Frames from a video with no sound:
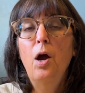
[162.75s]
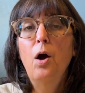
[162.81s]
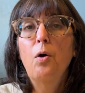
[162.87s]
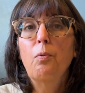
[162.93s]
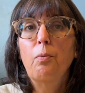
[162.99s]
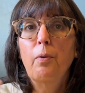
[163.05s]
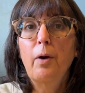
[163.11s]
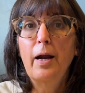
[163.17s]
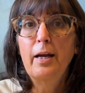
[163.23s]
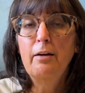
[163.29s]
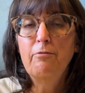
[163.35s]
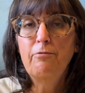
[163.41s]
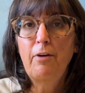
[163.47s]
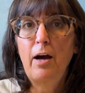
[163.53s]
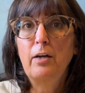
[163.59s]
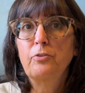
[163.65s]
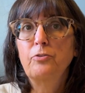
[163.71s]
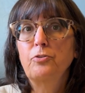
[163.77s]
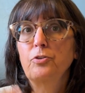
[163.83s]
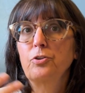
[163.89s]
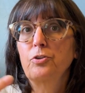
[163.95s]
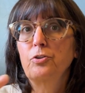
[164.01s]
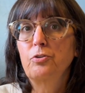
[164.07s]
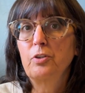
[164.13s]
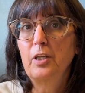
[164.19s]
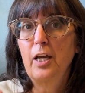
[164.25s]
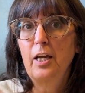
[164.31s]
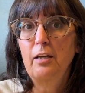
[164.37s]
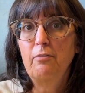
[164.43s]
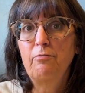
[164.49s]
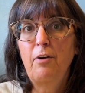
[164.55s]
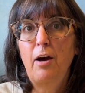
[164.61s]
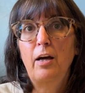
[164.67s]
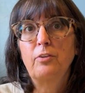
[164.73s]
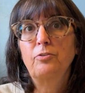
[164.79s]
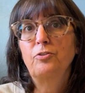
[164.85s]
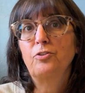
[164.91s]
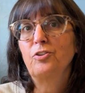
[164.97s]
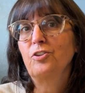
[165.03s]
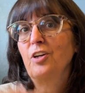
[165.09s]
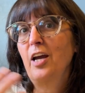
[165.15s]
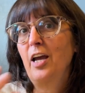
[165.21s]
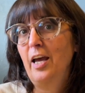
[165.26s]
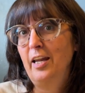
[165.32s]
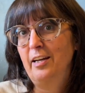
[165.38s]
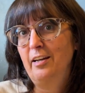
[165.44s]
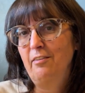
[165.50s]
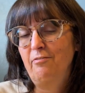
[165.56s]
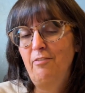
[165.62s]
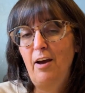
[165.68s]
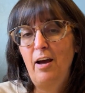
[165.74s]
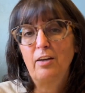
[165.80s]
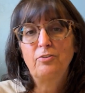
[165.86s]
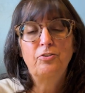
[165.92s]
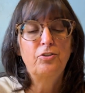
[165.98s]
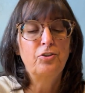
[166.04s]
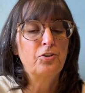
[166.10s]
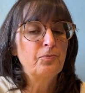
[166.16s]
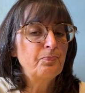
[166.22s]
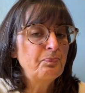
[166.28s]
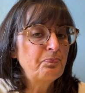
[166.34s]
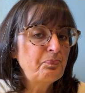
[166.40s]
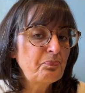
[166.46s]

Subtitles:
write faster, create faster, edit faster.